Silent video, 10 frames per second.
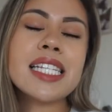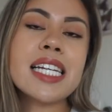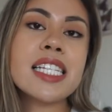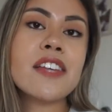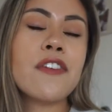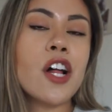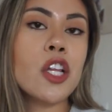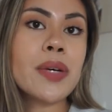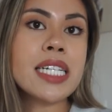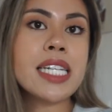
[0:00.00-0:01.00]
It is the
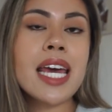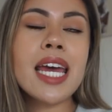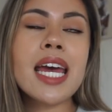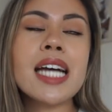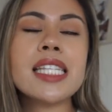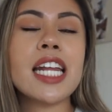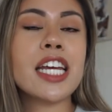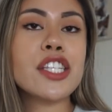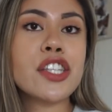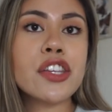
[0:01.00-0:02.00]
following day.
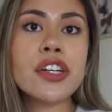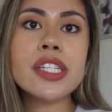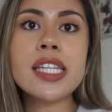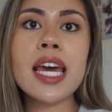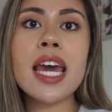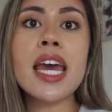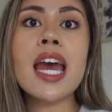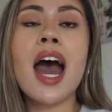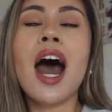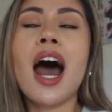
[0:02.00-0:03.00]
Today is
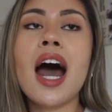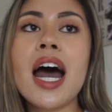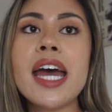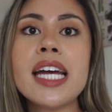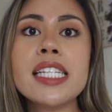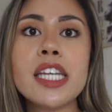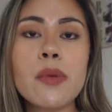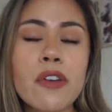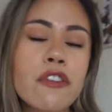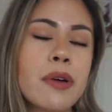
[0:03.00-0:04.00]
Thursday. I did
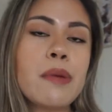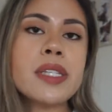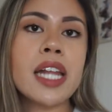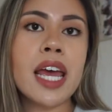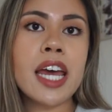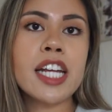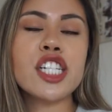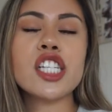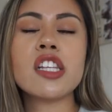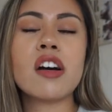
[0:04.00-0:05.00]
work from home today, and I
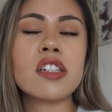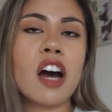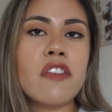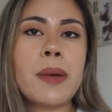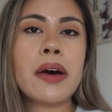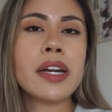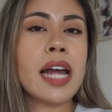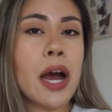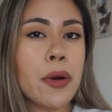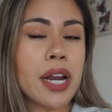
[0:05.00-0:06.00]
just logged off about an
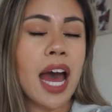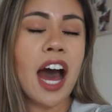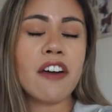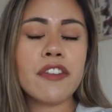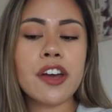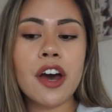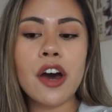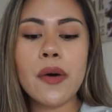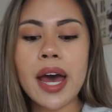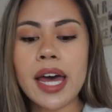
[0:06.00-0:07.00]
hour and a half
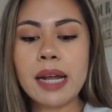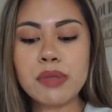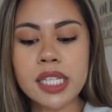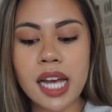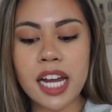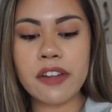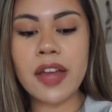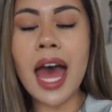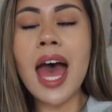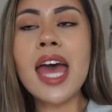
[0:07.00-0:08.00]
ago, and I'm just kind of
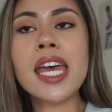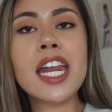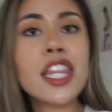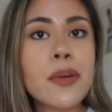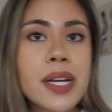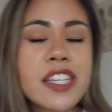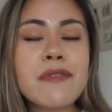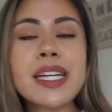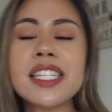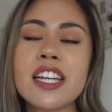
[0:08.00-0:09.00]
getting the rest of
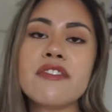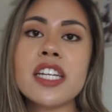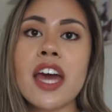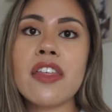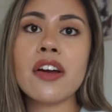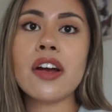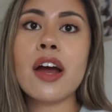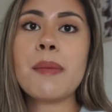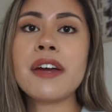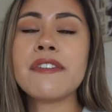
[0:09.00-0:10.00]
my stuff
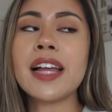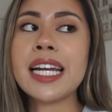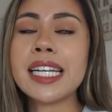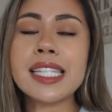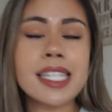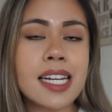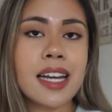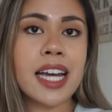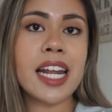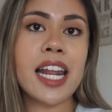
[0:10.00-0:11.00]
together. My flight is
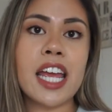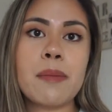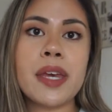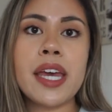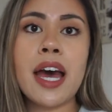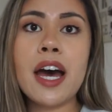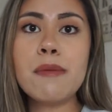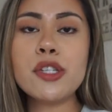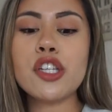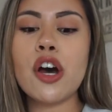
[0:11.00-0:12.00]
tonight at 8
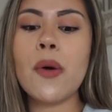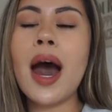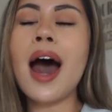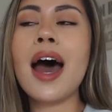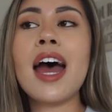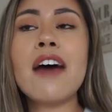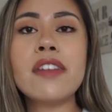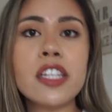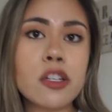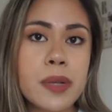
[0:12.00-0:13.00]
p.m. so I have
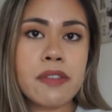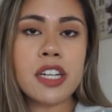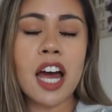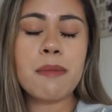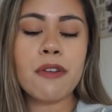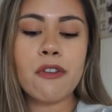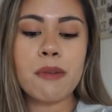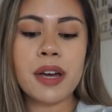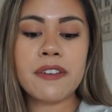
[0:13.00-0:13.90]
a little bit of time before my